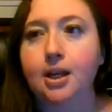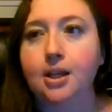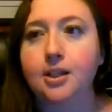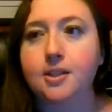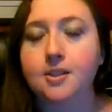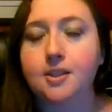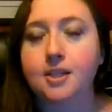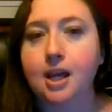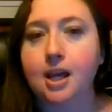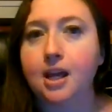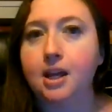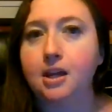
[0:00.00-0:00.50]

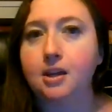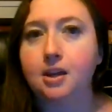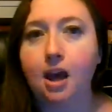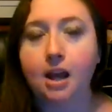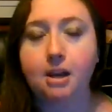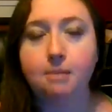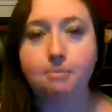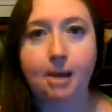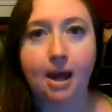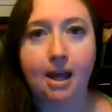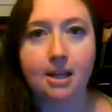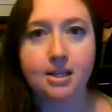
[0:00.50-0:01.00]
It's
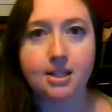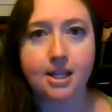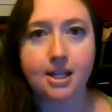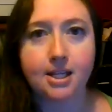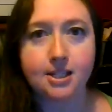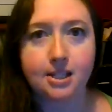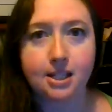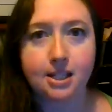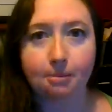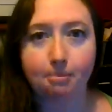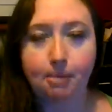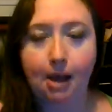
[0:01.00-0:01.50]
not a bad
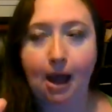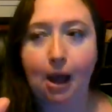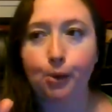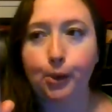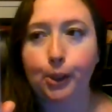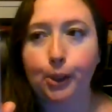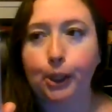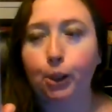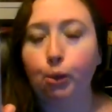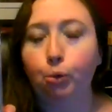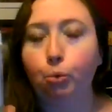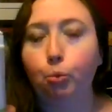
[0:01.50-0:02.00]
tasting
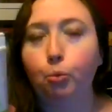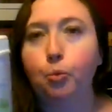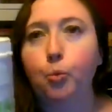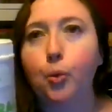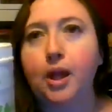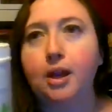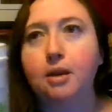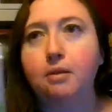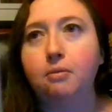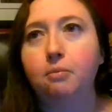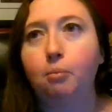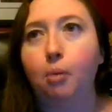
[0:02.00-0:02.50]
powder.
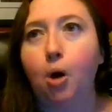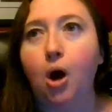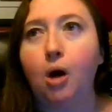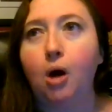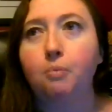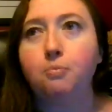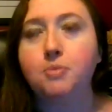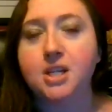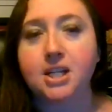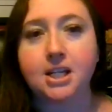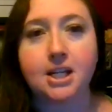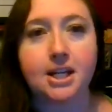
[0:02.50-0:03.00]
When
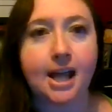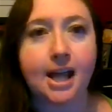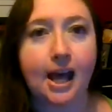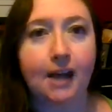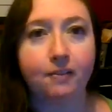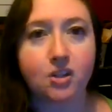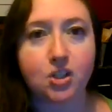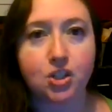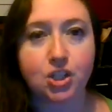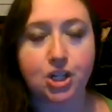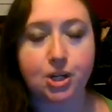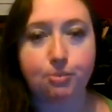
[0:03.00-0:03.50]
mom didn't
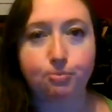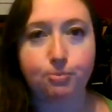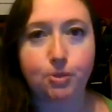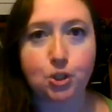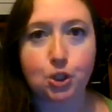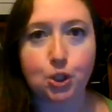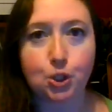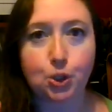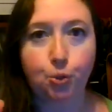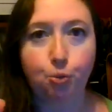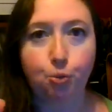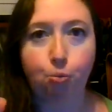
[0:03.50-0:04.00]
have a G
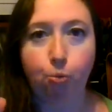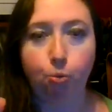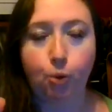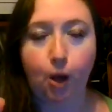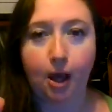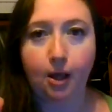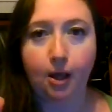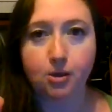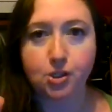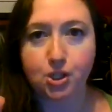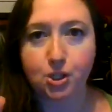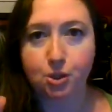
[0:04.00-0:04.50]
tube,
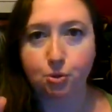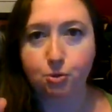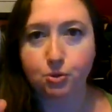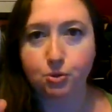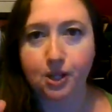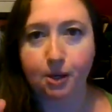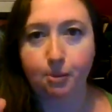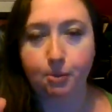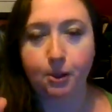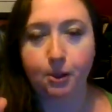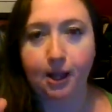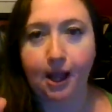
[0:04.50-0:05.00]
she
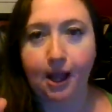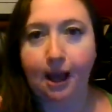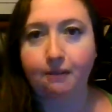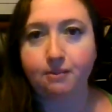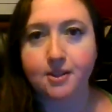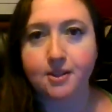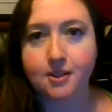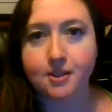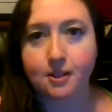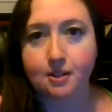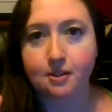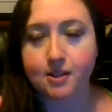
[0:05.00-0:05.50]
was able to have
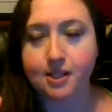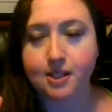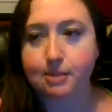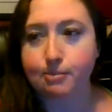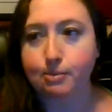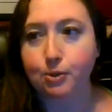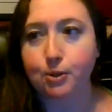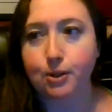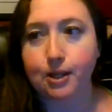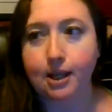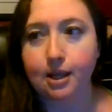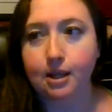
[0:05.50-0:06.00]
this in a
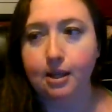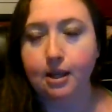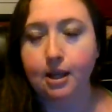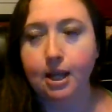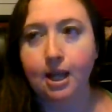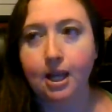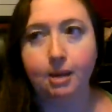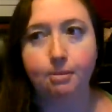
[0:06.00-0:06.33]
smoothie.